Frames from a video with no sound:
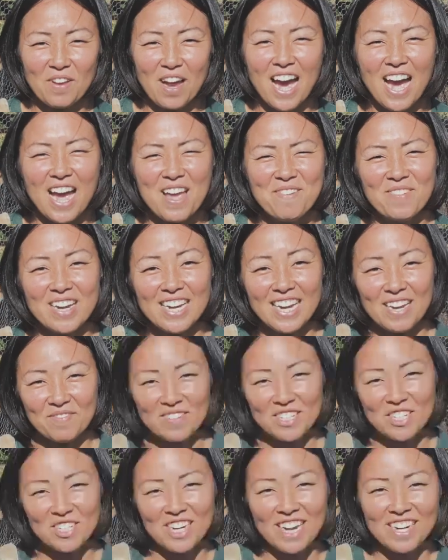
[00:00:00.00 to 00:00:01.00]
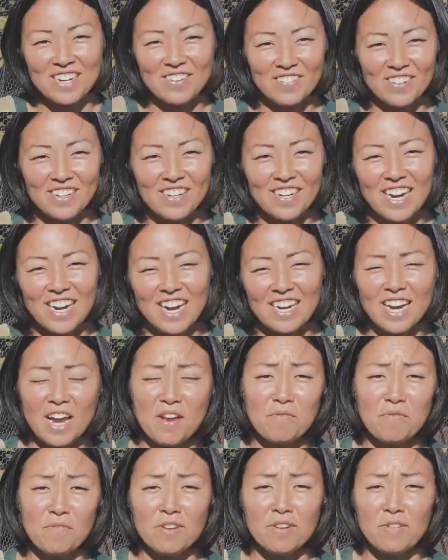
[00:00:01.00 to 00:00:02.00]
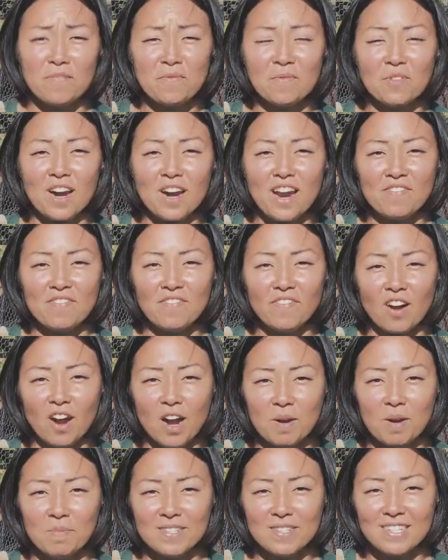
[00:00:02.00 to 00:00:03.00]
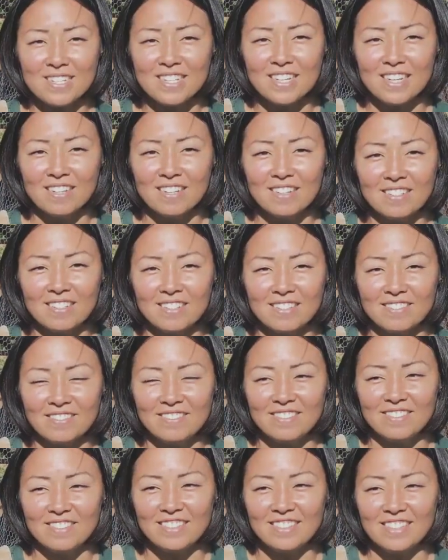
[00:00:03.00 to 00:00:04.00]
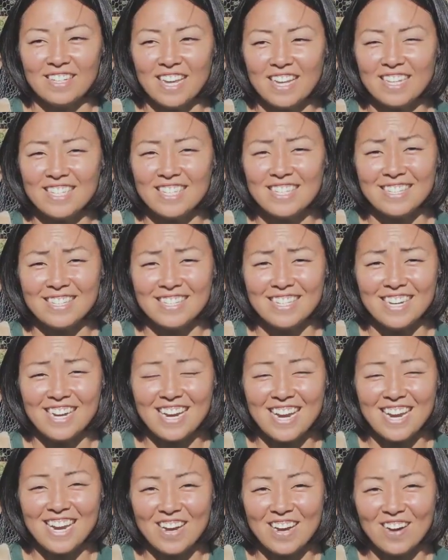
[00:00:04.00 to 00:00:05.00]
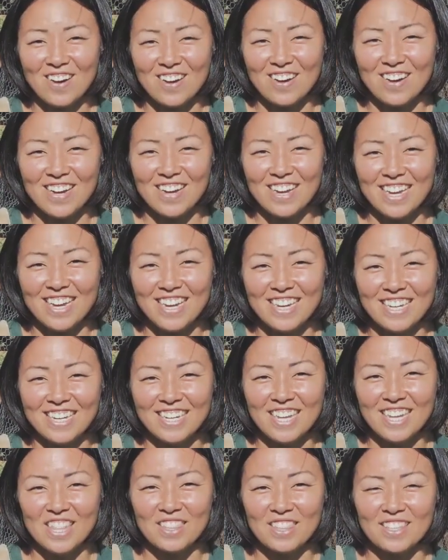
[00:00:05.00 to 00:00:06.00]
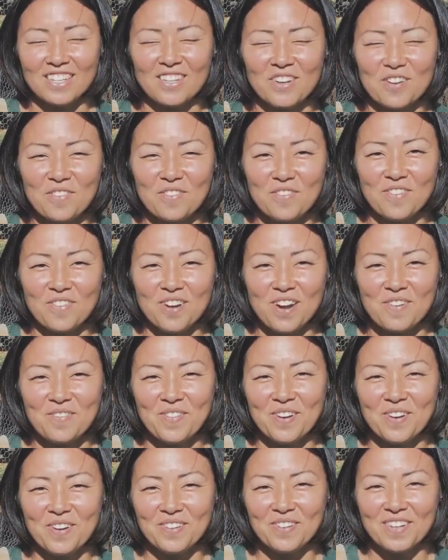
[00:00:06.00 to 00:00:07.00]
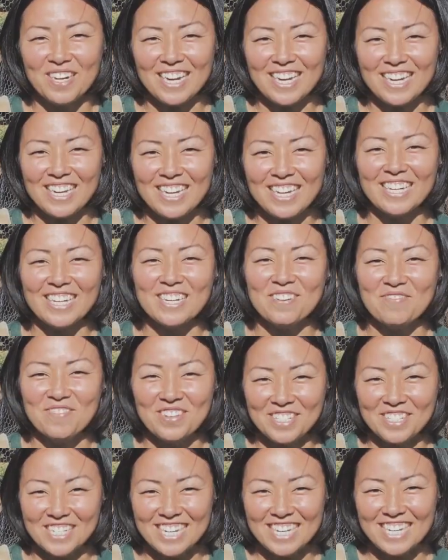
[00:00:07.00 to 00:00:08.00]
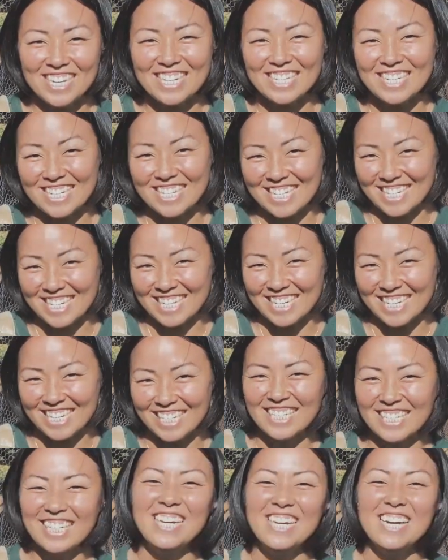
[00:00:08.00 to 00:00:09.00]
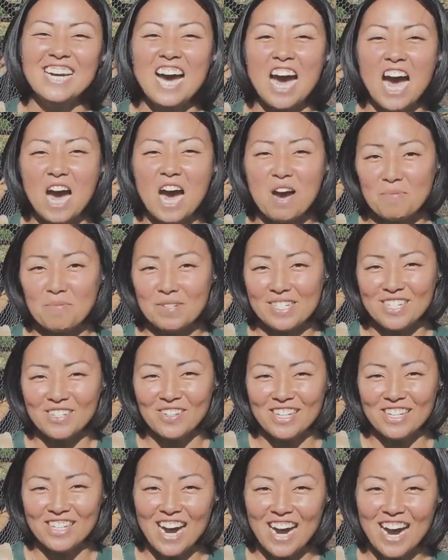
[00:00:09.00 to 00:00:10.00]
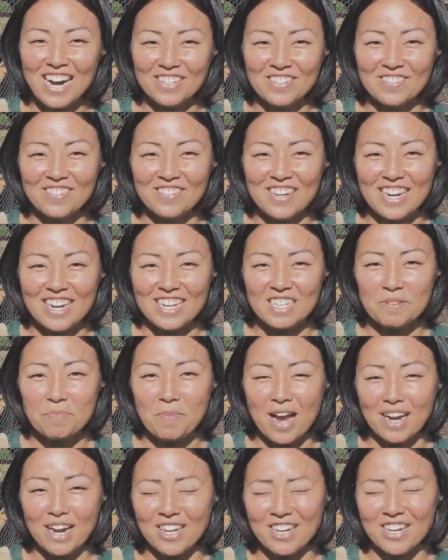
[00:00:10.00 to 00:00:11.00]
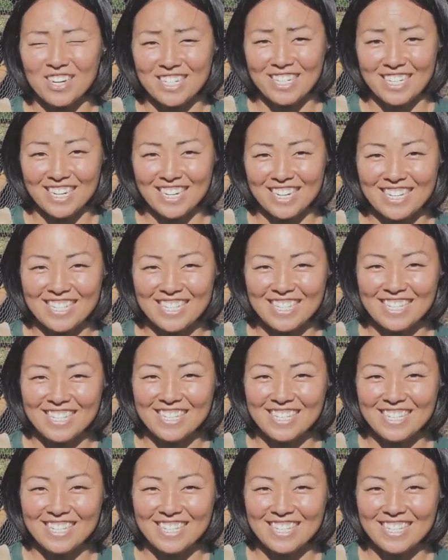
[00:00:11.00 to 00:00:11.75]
Hi, my name is Jennifer and I'm from Thrive Farms. And today on Go Farm Hawaii Community Edition, I'll be showing you how to raise backyard chickens.